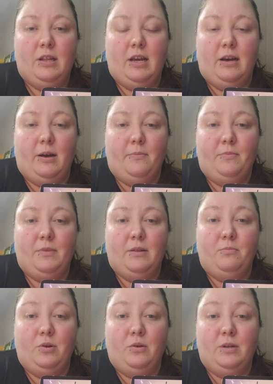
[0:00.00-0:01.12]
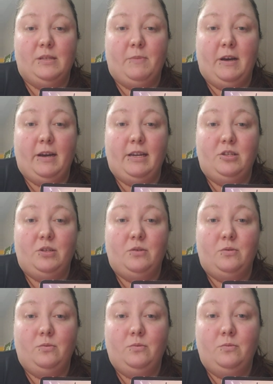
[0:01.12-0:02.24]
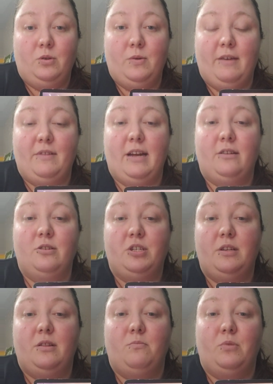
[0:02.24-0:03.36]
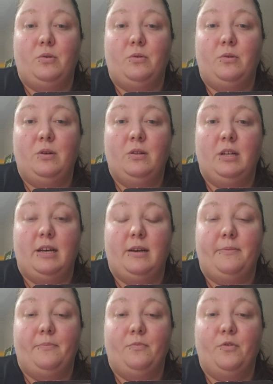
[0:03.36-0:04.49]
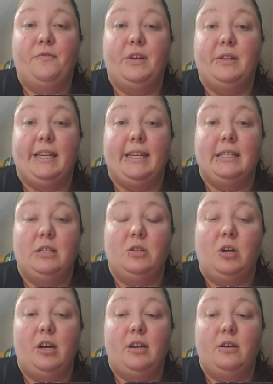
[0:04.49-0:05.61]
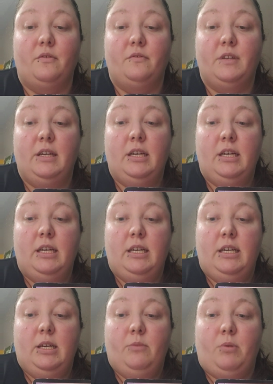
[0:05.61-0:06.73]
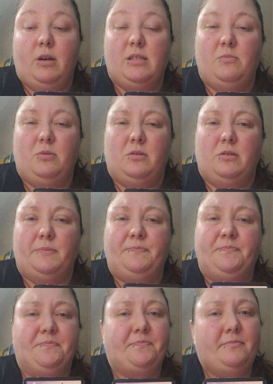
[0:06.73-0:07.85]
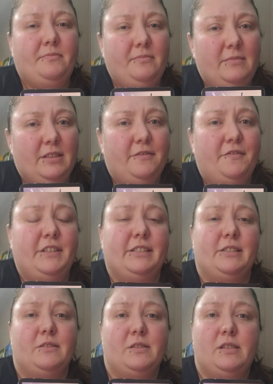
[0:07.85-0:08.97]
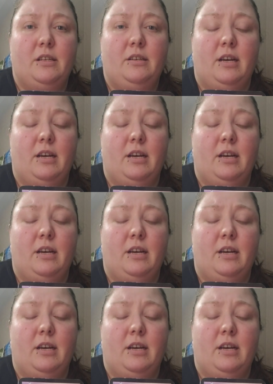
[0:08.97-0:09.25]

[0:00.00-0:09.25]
the moon is behind you. You have the energy of the moon, revealing a lot of possible fears.